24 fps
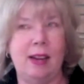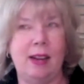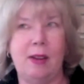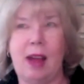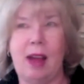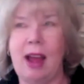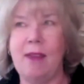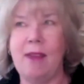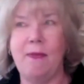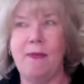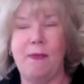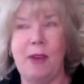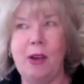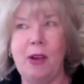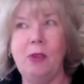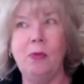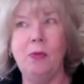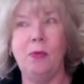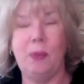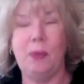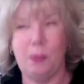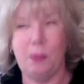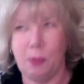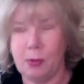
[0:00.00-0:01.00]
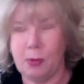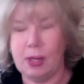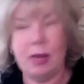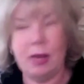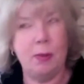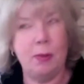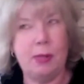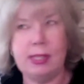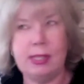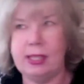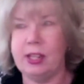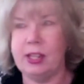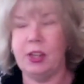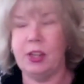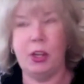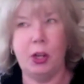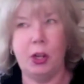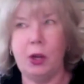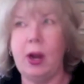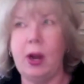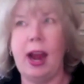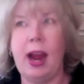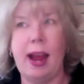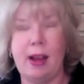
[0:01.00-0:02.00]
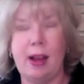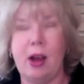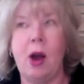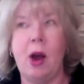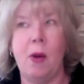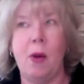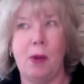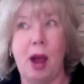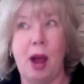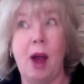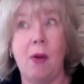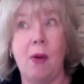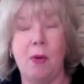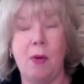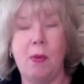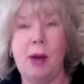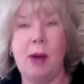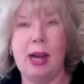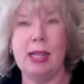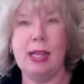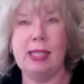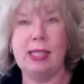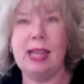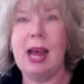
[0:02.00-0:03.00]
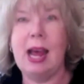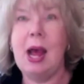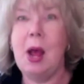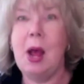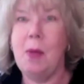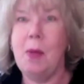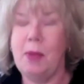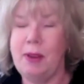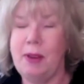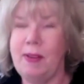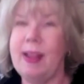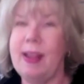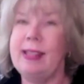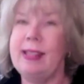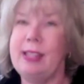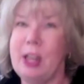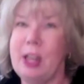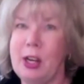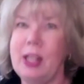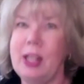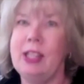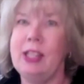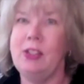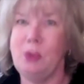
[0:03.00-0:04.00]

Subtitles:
I felt it was secure how it was, but if I started